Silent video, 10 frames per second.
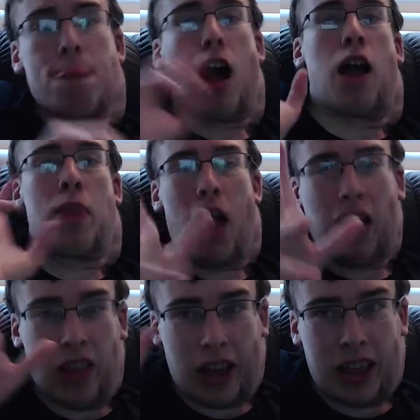I
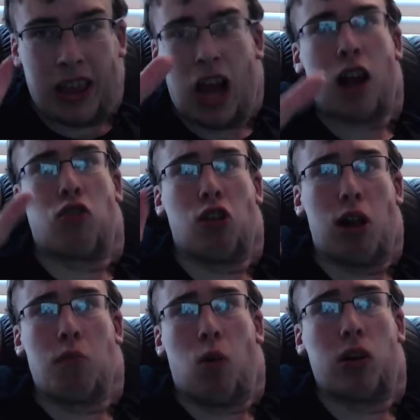may like
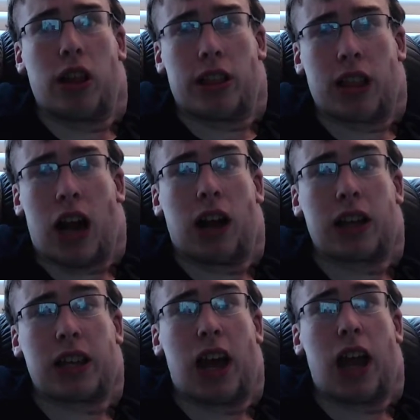Sakura more than
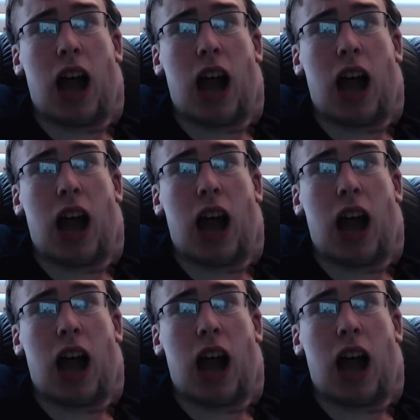Sasuke.